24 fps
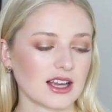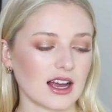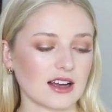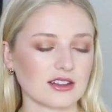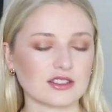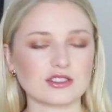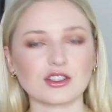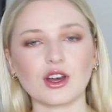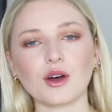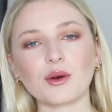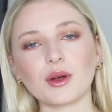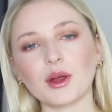yeah,
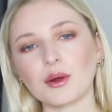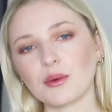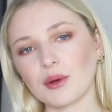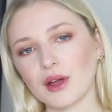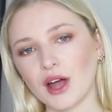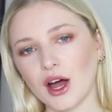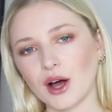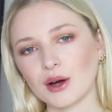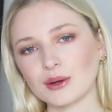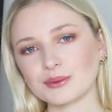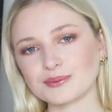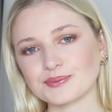so here we
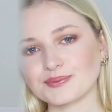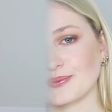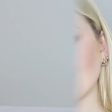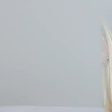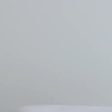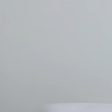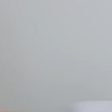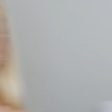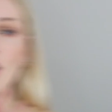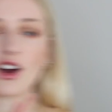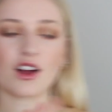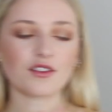go. To
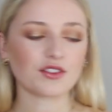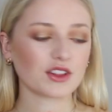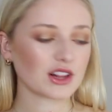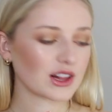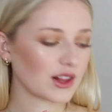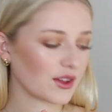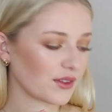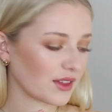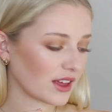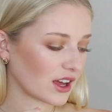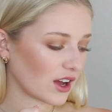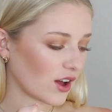start off the
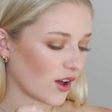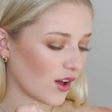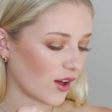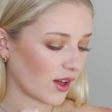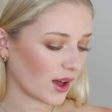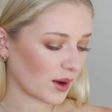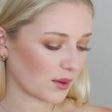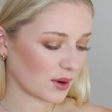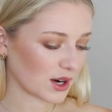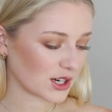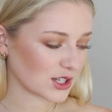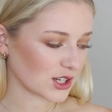clothing haul,
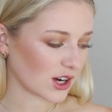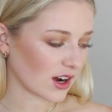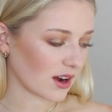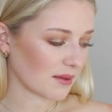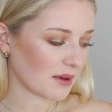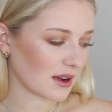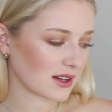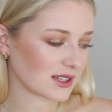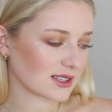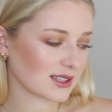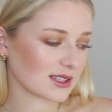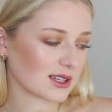I want to talk
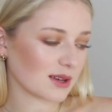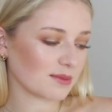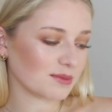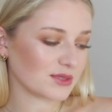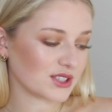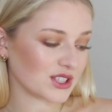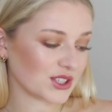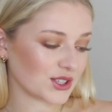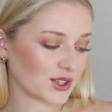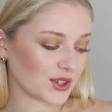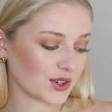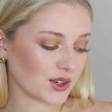about
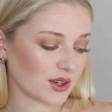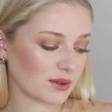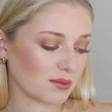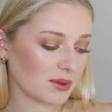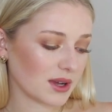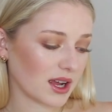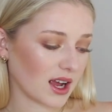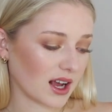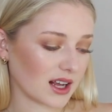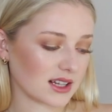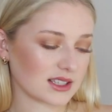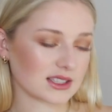Subdued
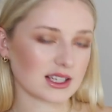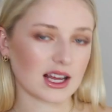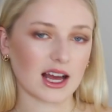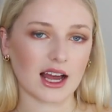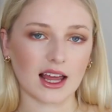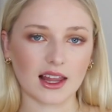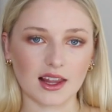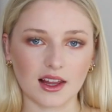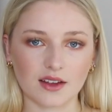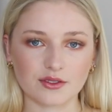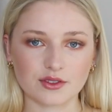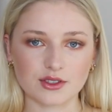because
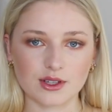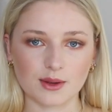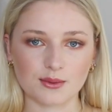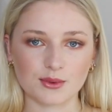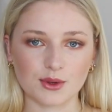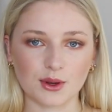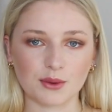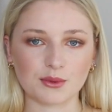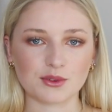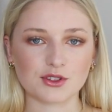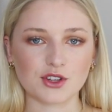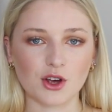I love
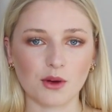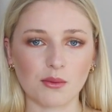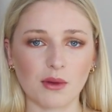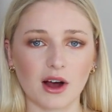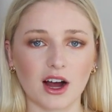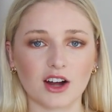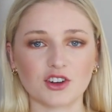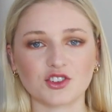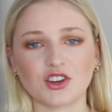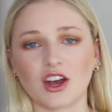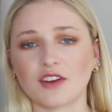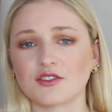Subdued so
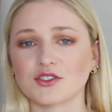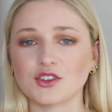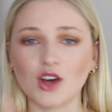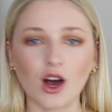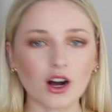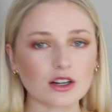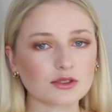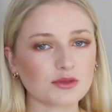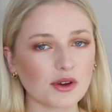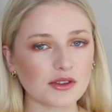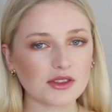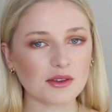much. I've
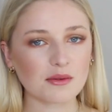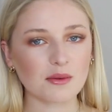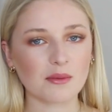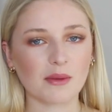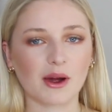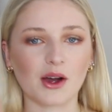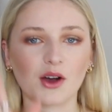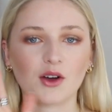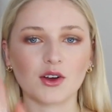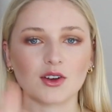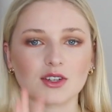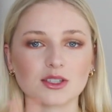talked about them in
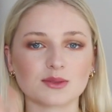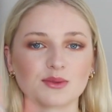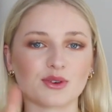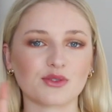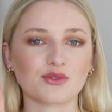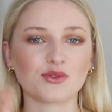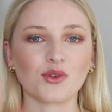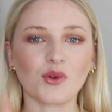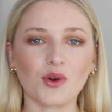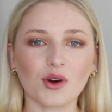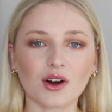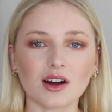my hauls
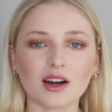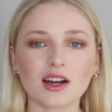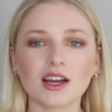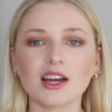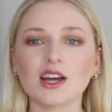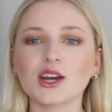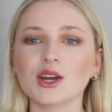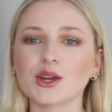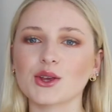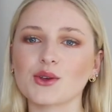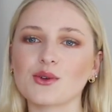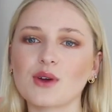before.
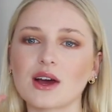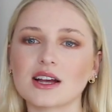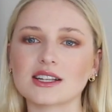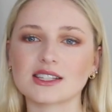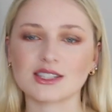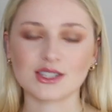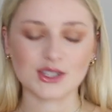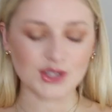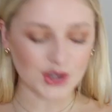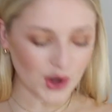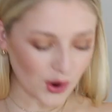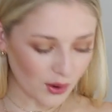You
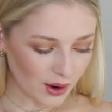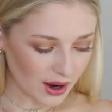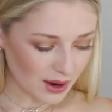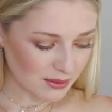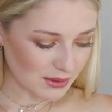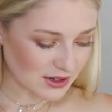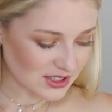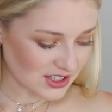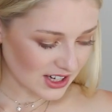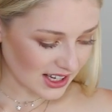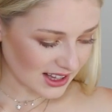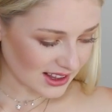guys know how
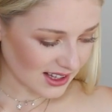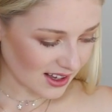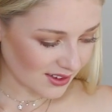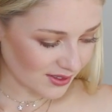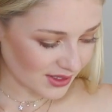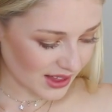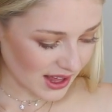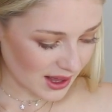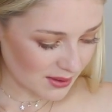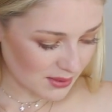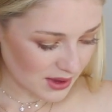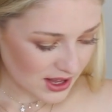much I
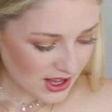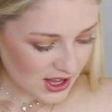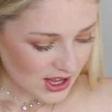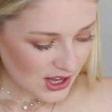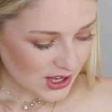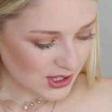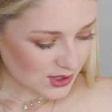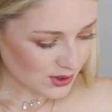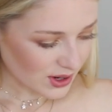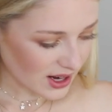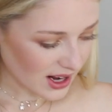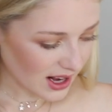love them.
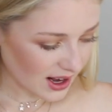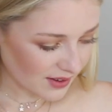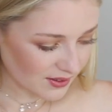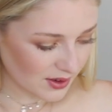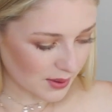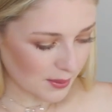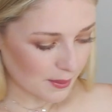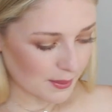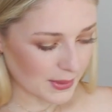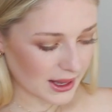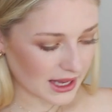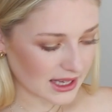So I
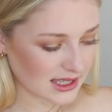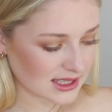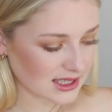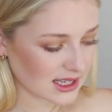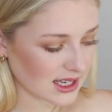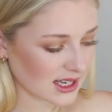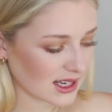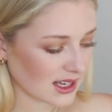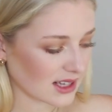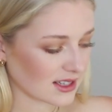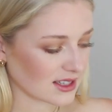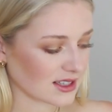have
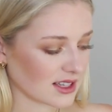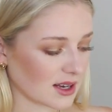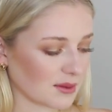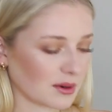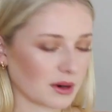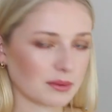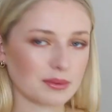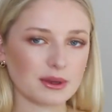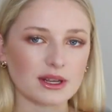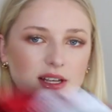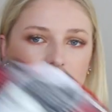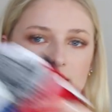amazing
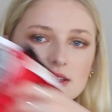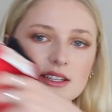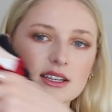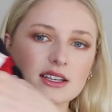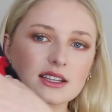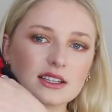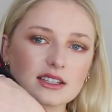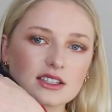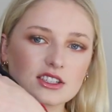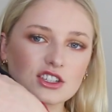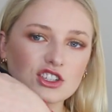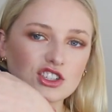summer
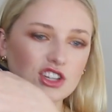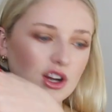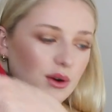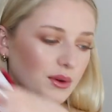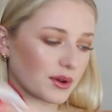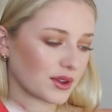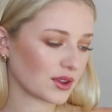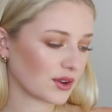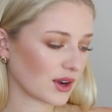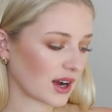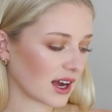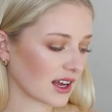pieces to share
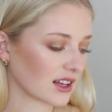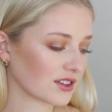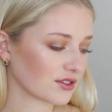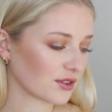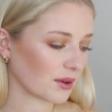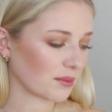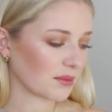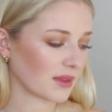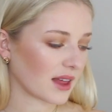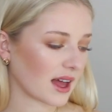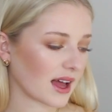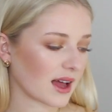with you guys
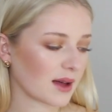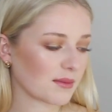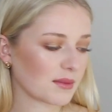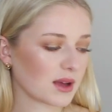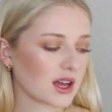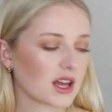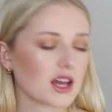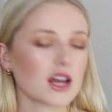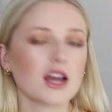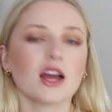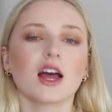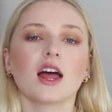from
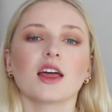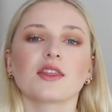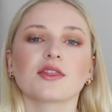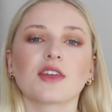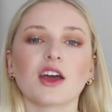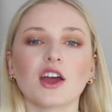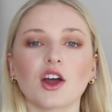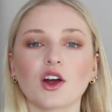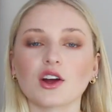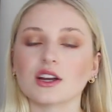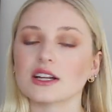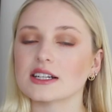them.
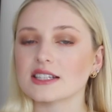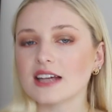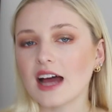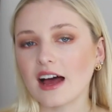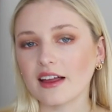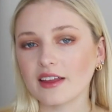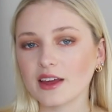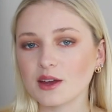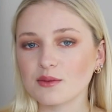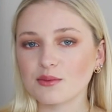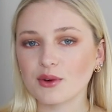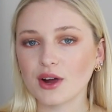They are an
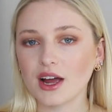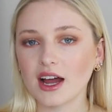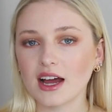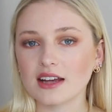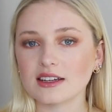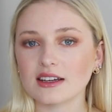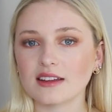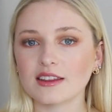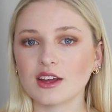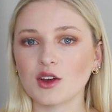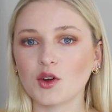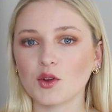Italian
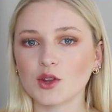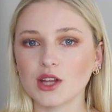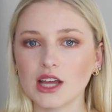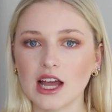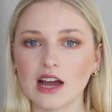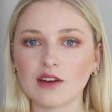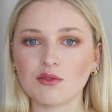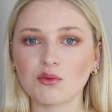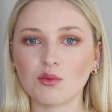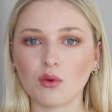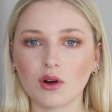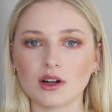brand and they only
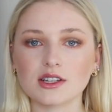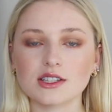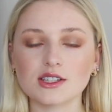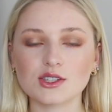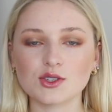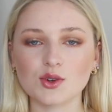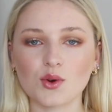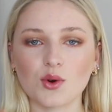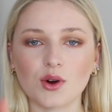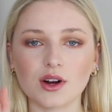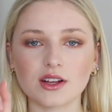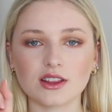have one
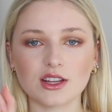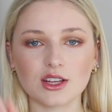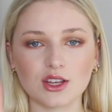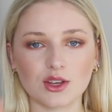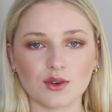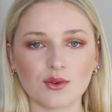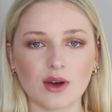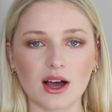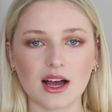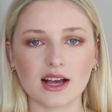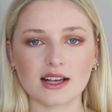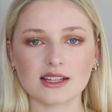store in
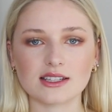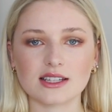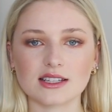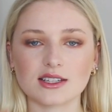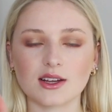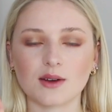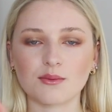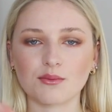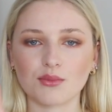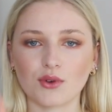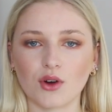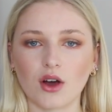the US. It's
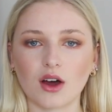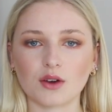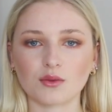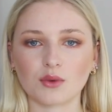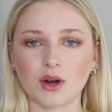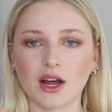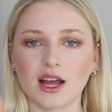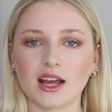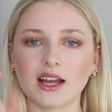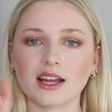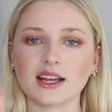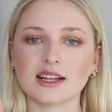on
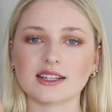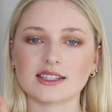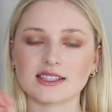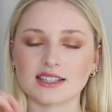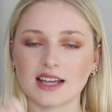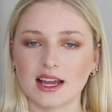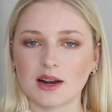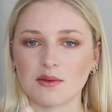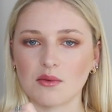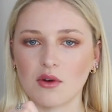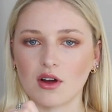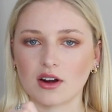Broadway in
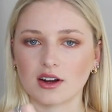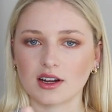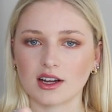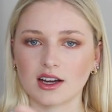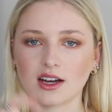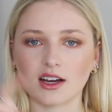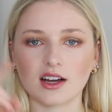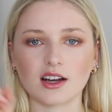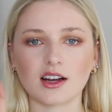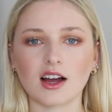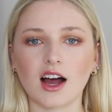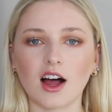Santa
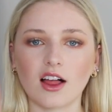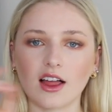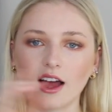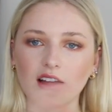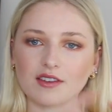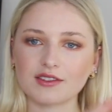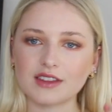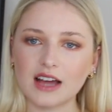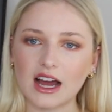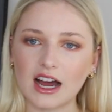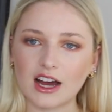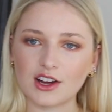Monica. I'll
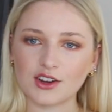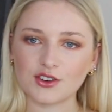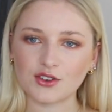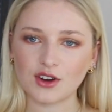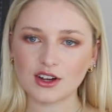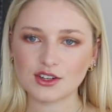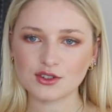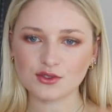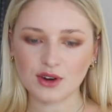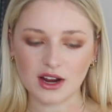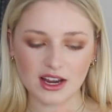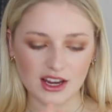have the
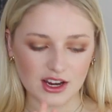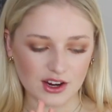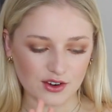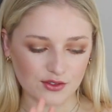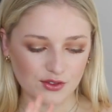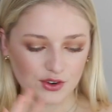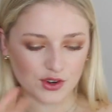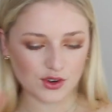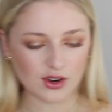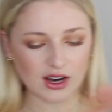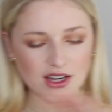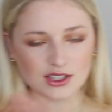address right here
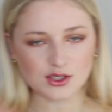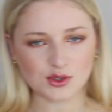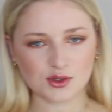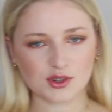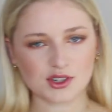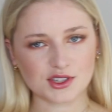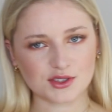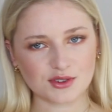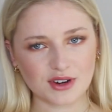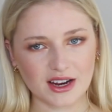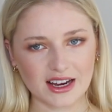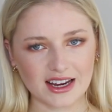for you guys
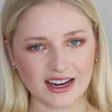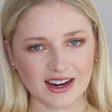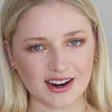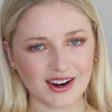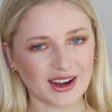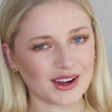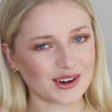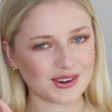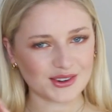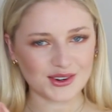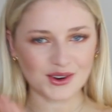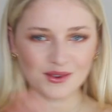or it's right
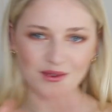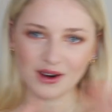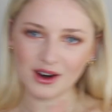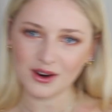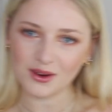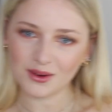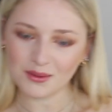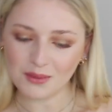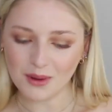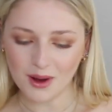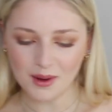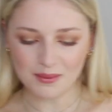here. I don't know where
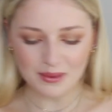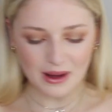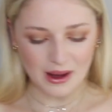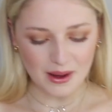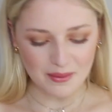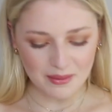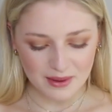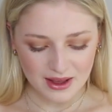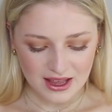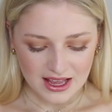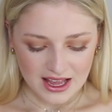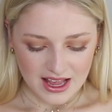it will pop
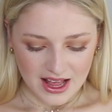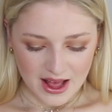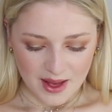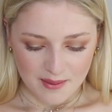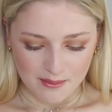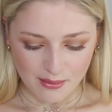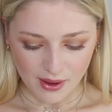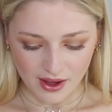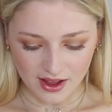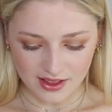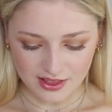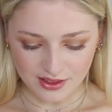up.
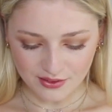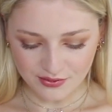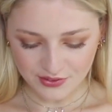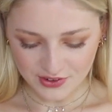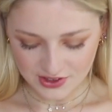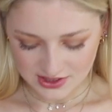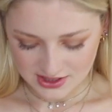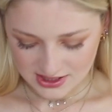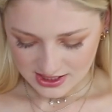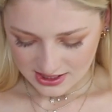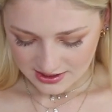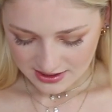But the
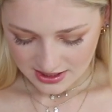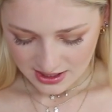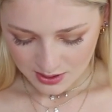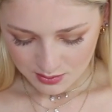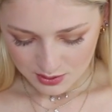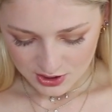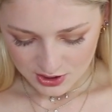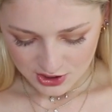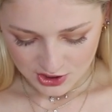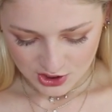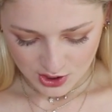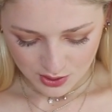first thing that I
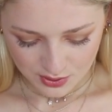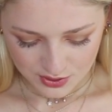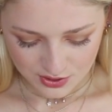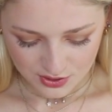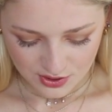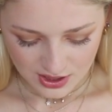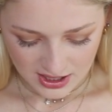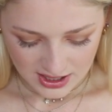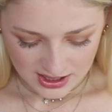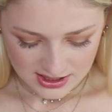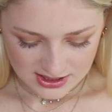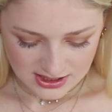want to share with you
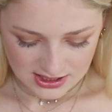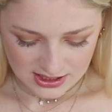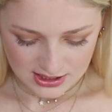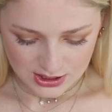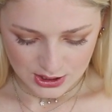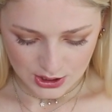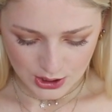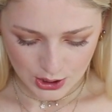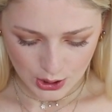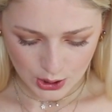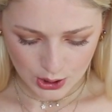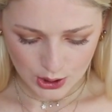guys is
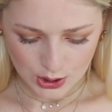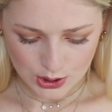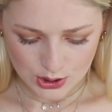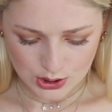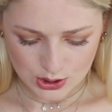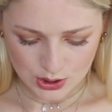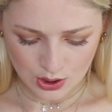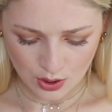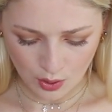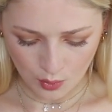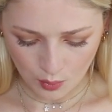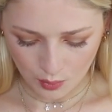their
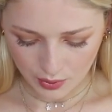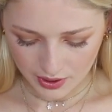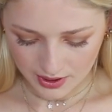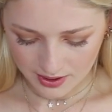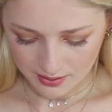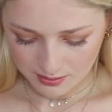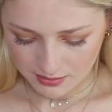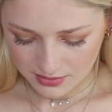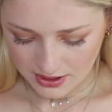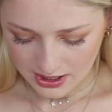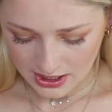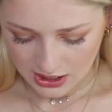
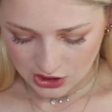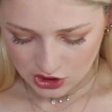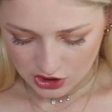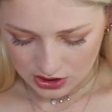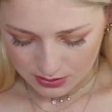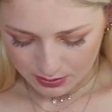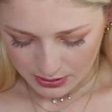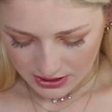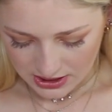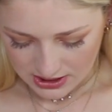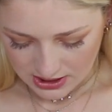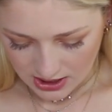swim that I
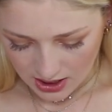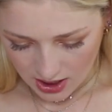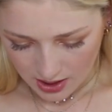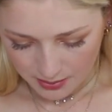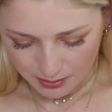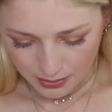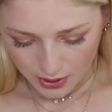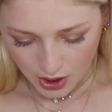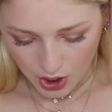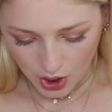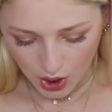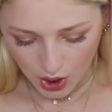just picked up.